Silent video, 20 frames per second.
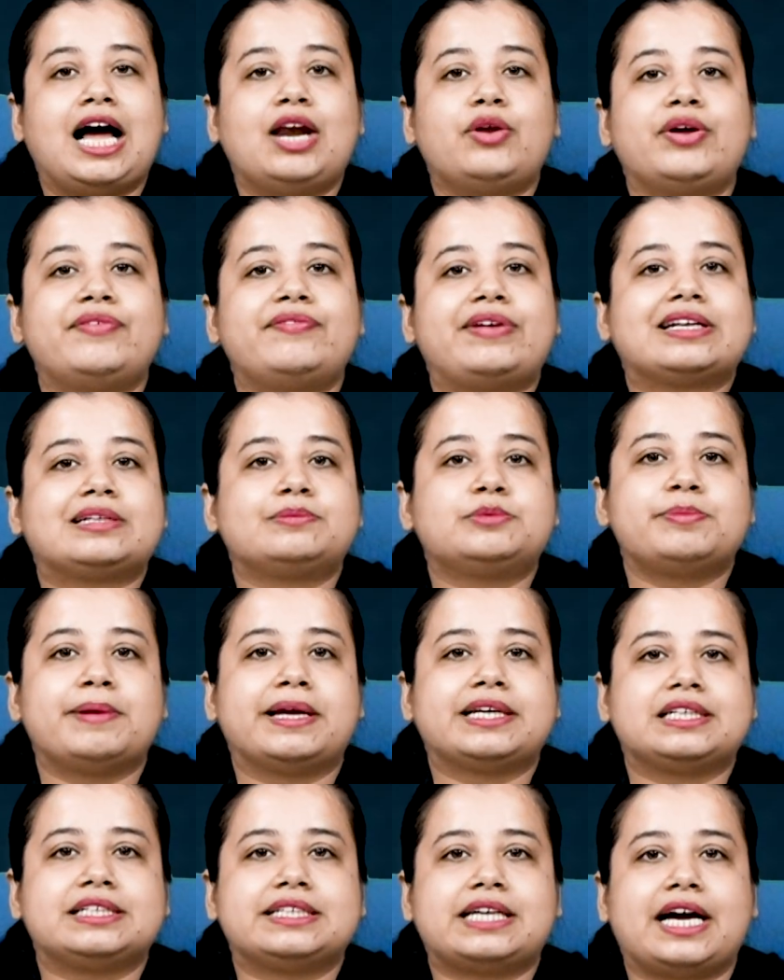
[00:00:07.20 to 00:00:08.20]
Hello and welcome to
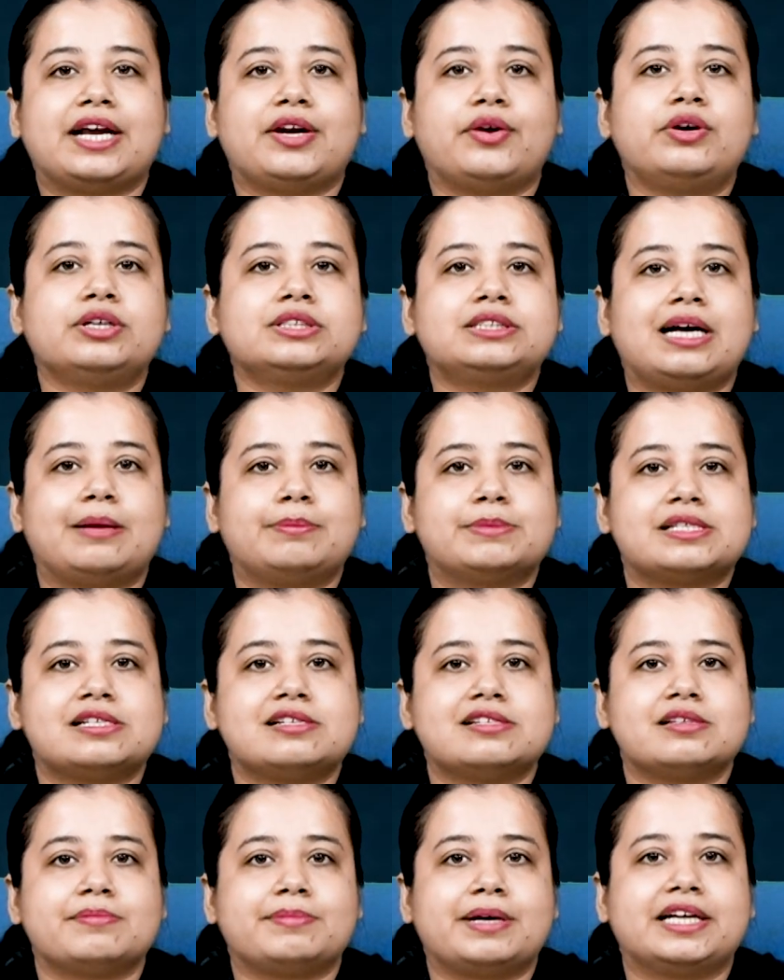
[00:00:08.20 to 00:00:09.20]
Medical Dialogues. I'm Mr.
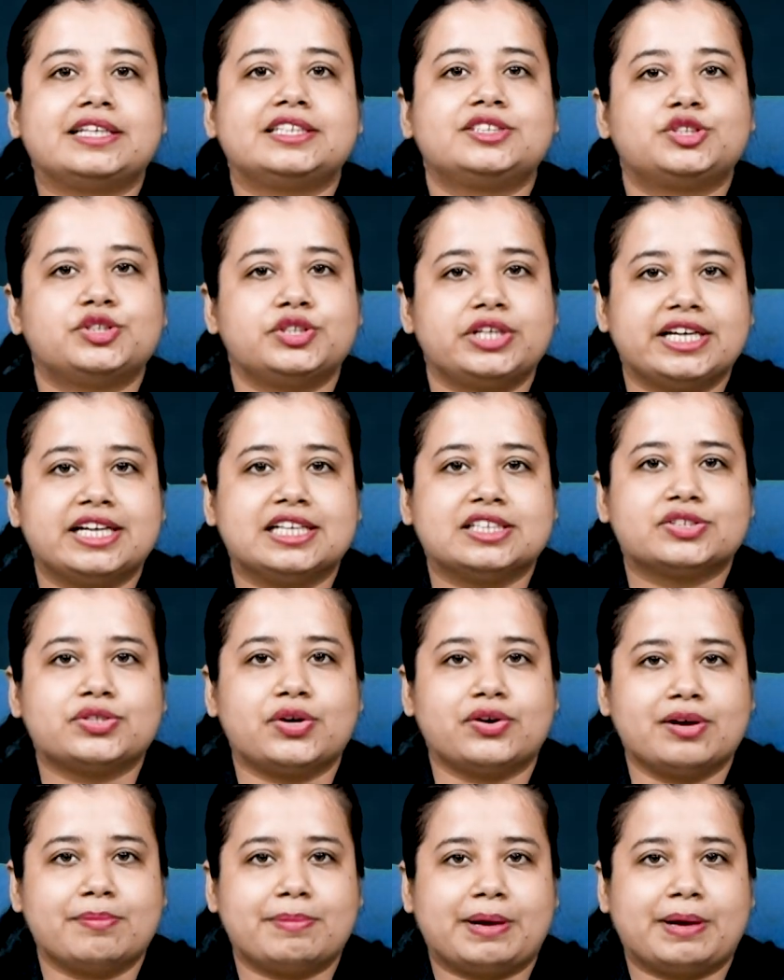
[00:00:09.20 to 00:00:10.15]
Zaman and today I'll talk